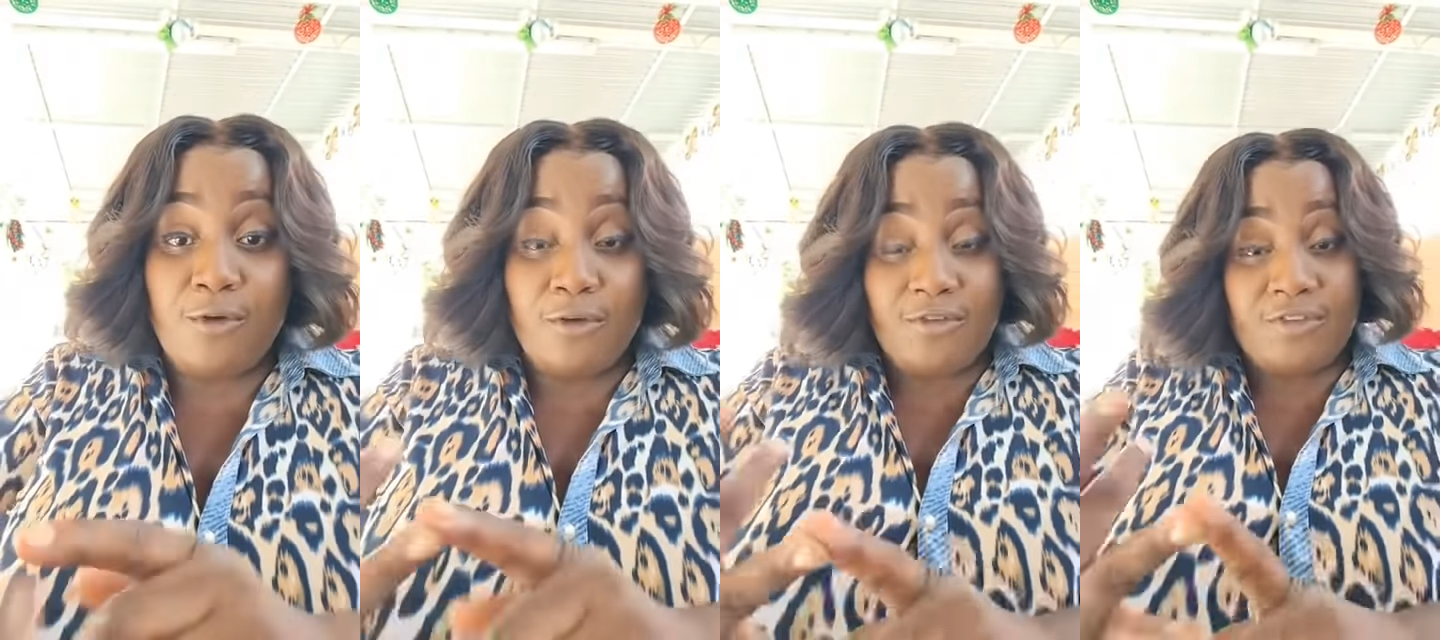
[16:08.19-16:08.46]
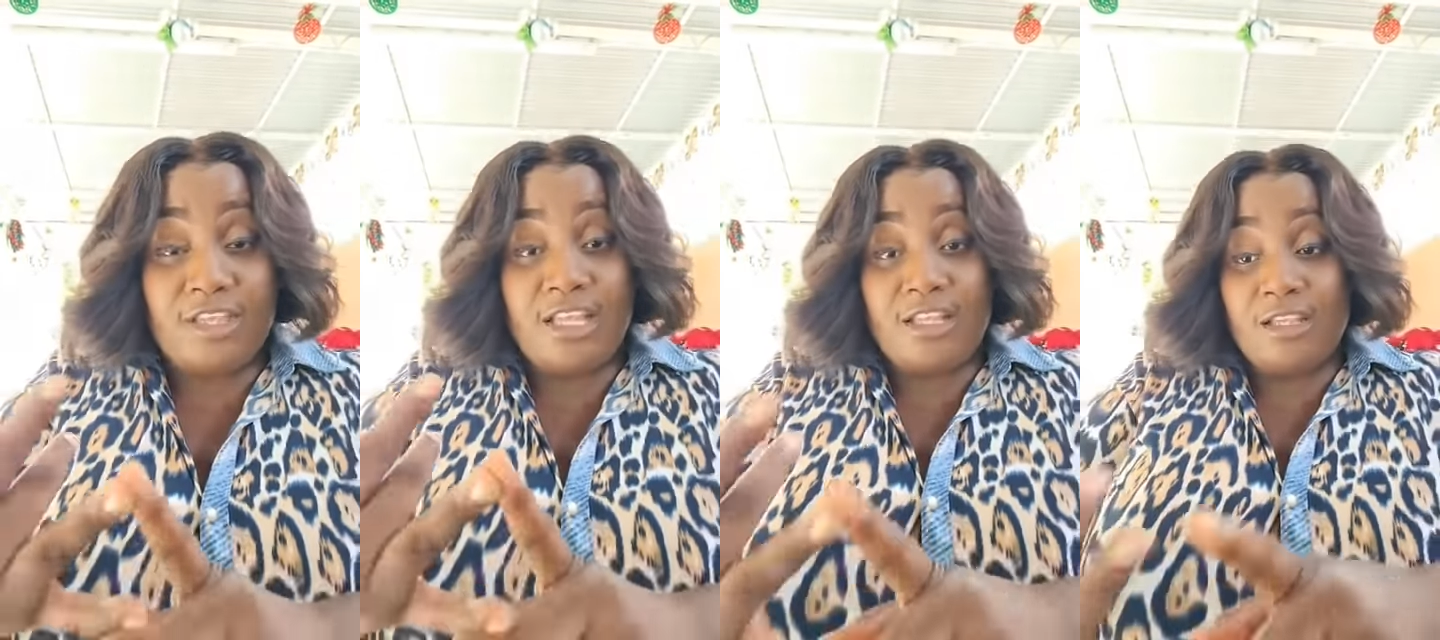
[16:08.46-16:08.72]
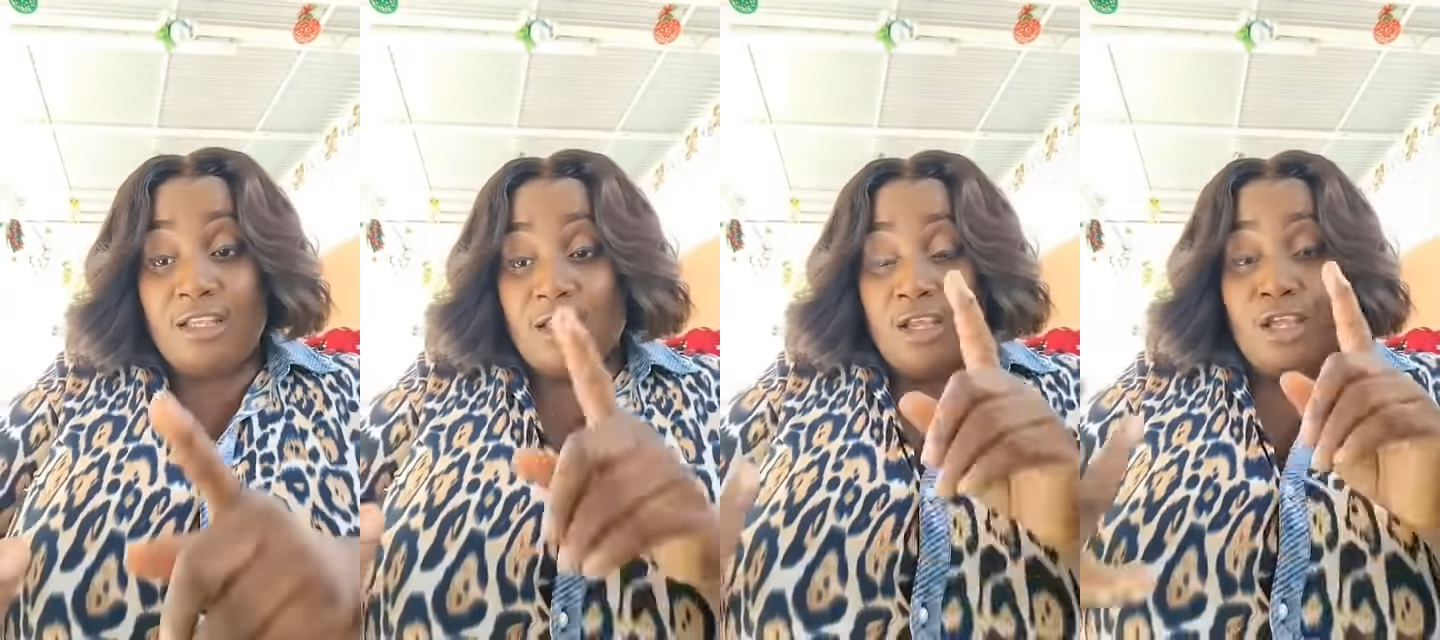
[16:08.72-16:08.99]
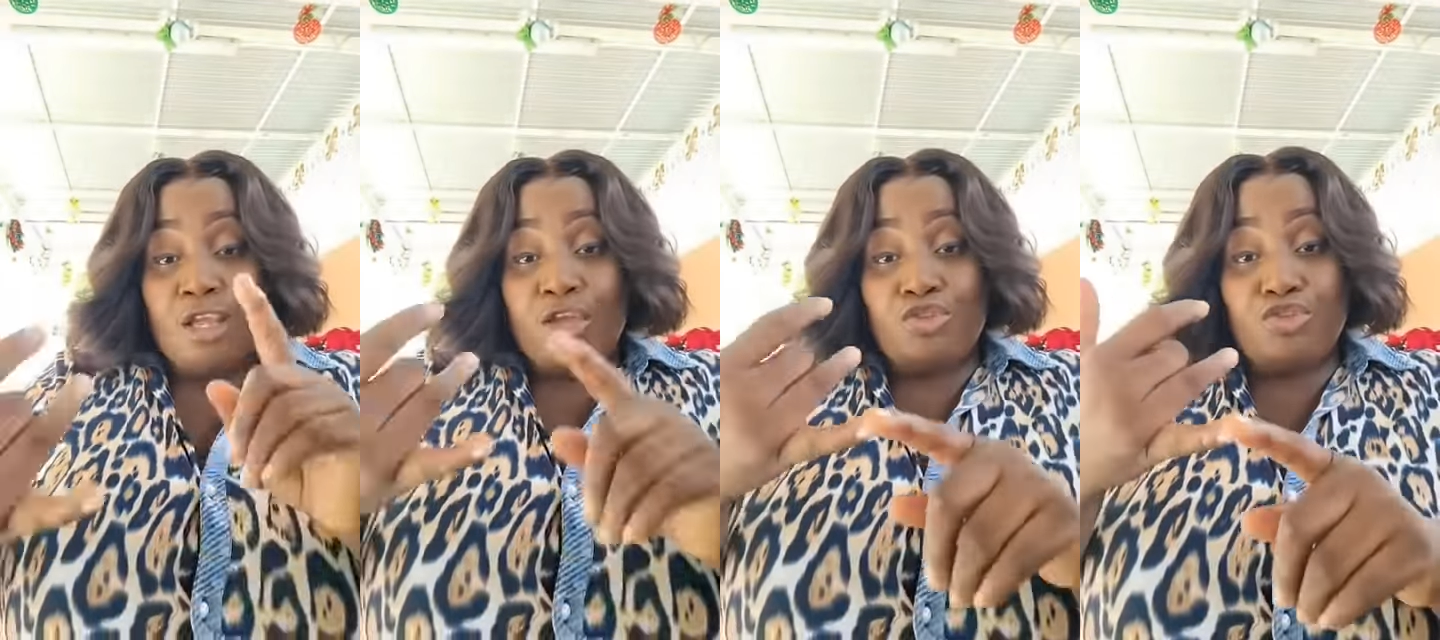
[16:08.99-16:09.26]
First thing,
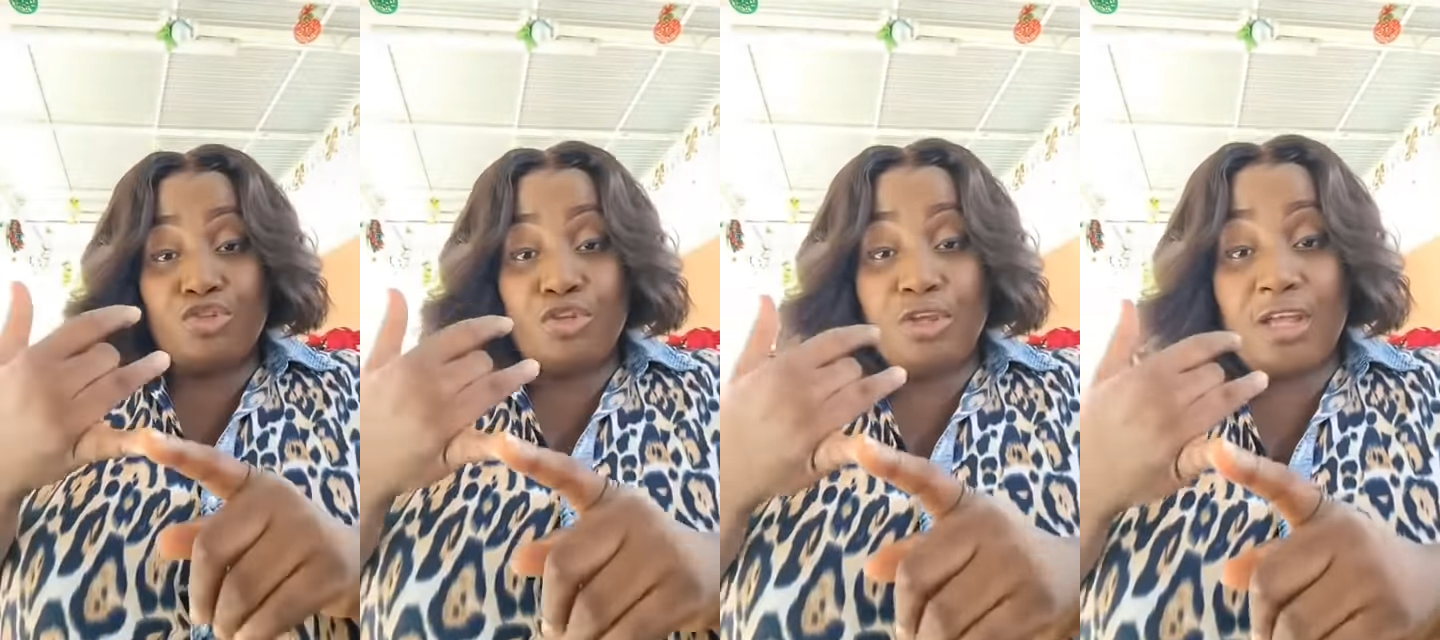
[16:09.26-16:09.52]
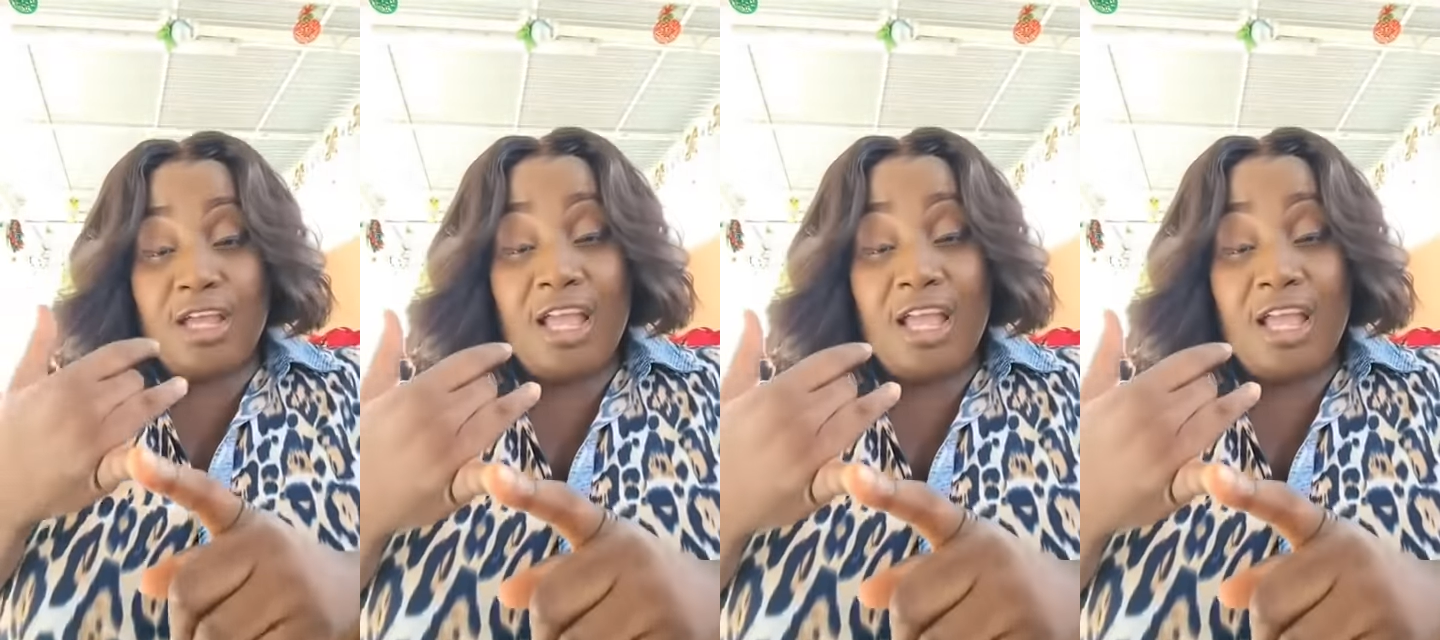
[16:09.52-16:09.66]
she,